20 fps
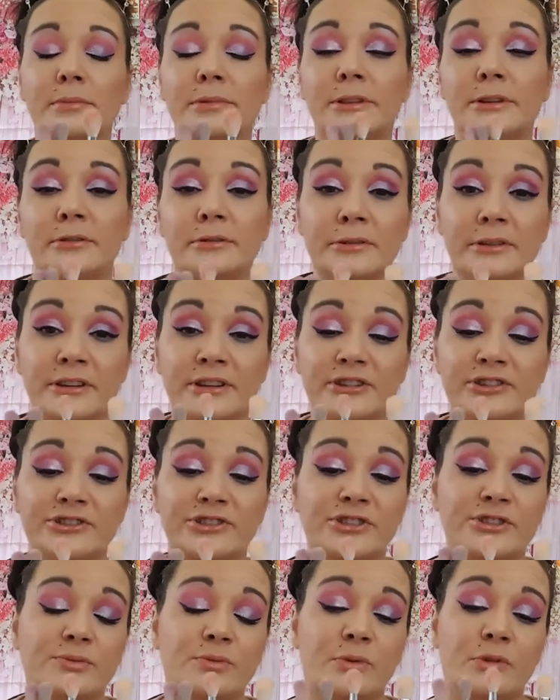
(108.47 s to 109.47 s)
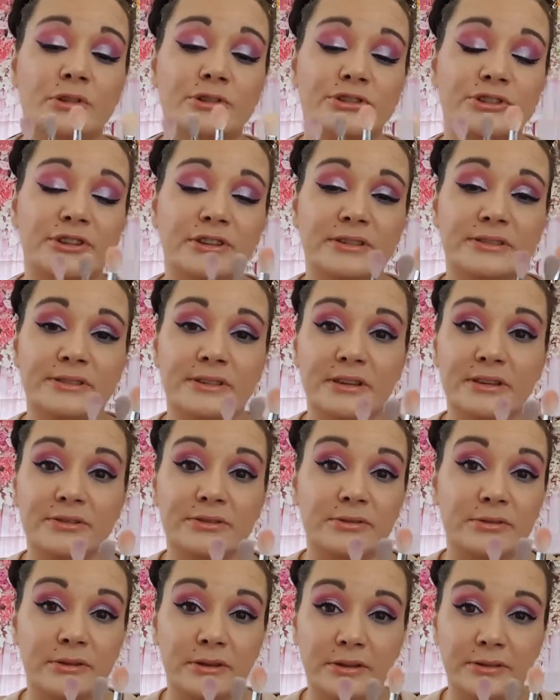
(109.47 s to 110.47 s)
Literally just washed these like
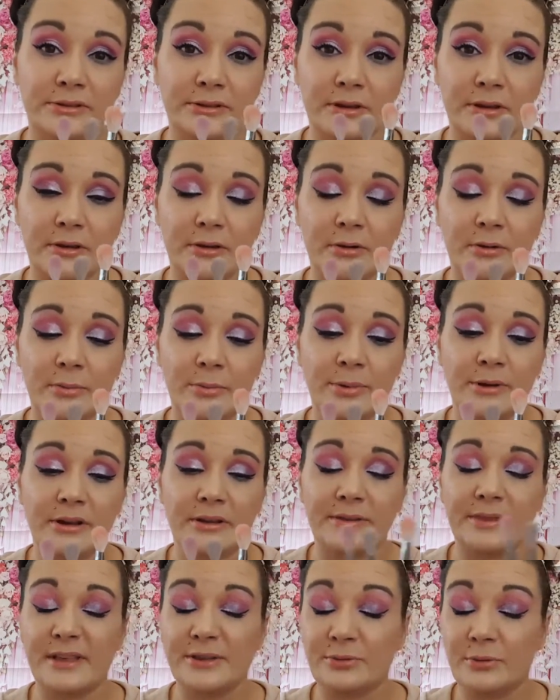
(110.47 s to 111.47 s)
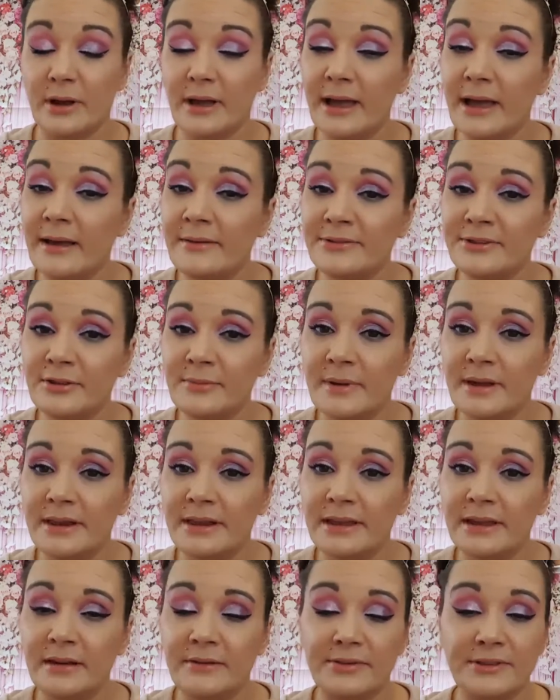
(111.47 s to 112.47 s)
2 days ago. But that's why I have so
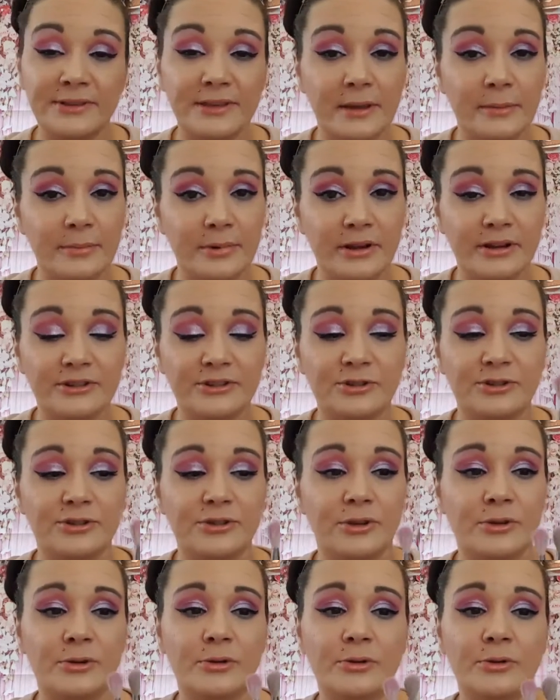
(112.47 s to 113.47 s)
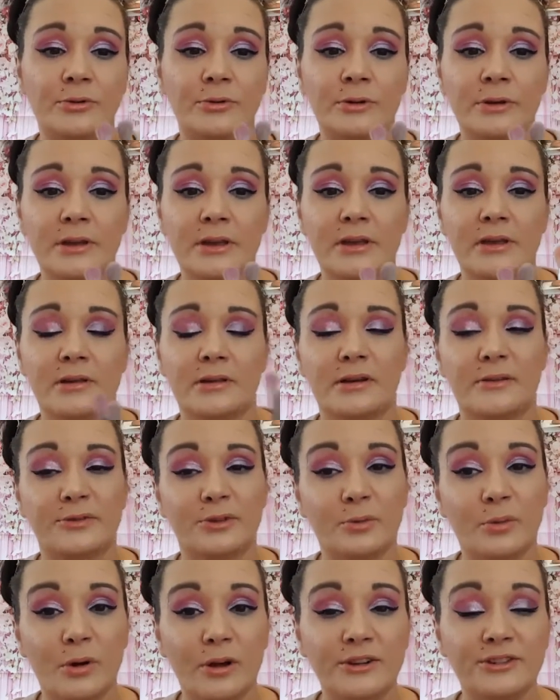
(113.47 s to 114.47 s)
many of the same brush. So I don't have
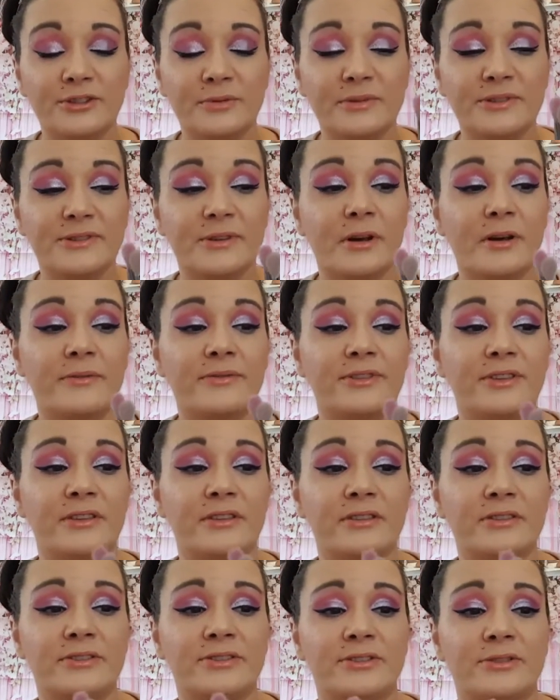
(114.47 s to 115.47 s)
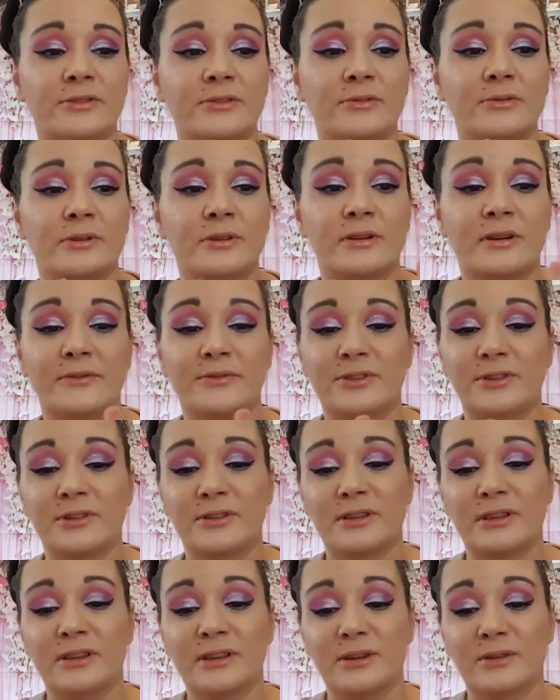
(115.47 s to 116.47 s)
to wash them as often, so I don't have to
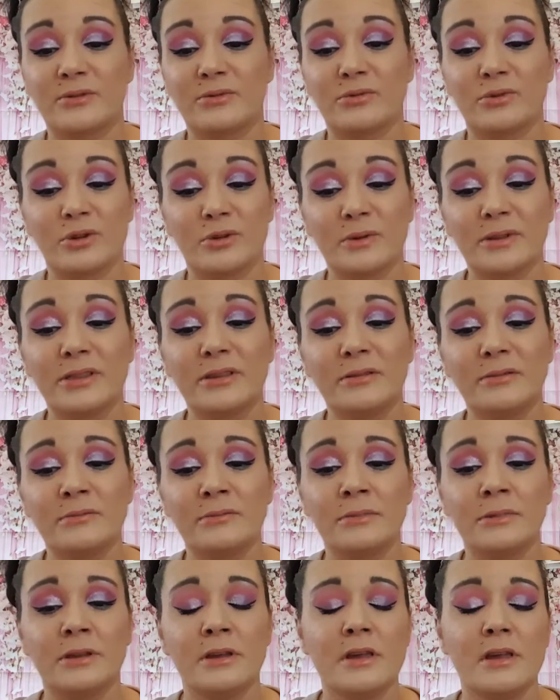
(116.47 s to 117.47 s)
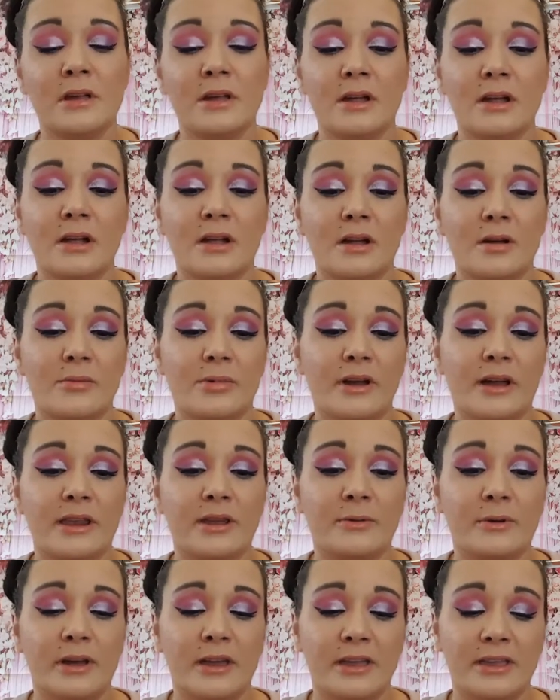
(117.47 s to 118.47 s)
like ruin them. But
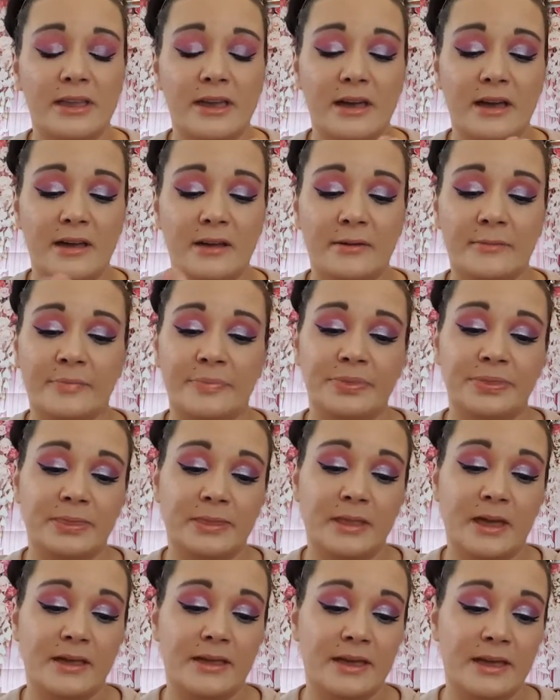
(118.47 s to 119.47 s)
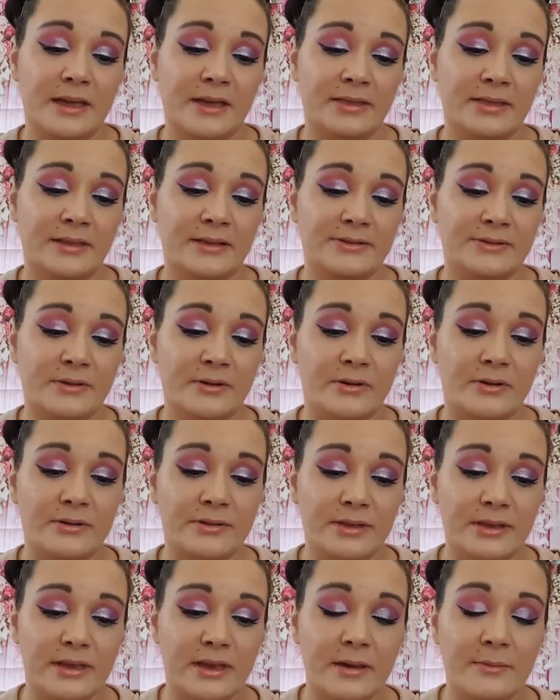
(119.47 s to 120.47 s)
anyway, yeah. Again, these are
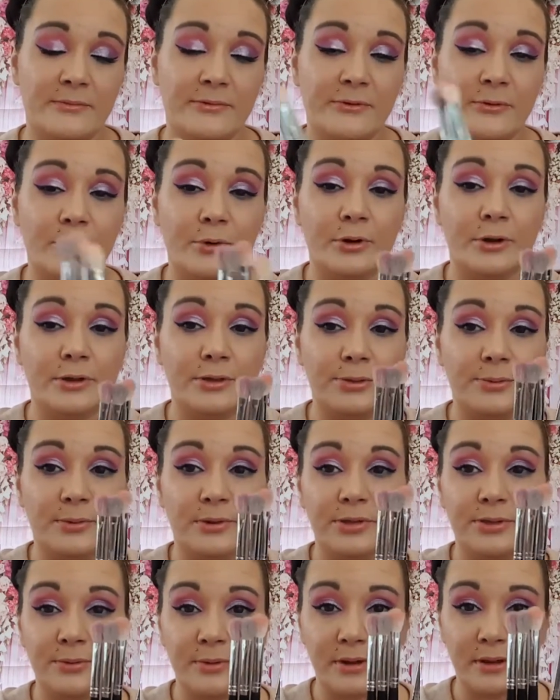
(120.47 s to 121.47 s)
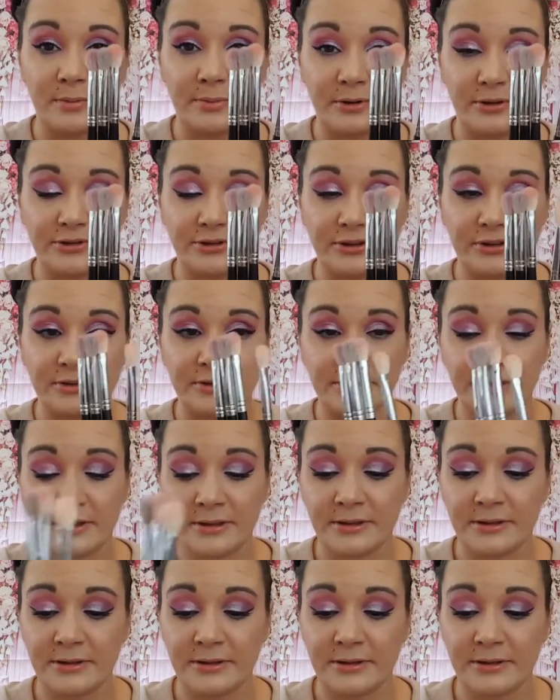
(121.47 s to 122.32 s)
the M433 brushes.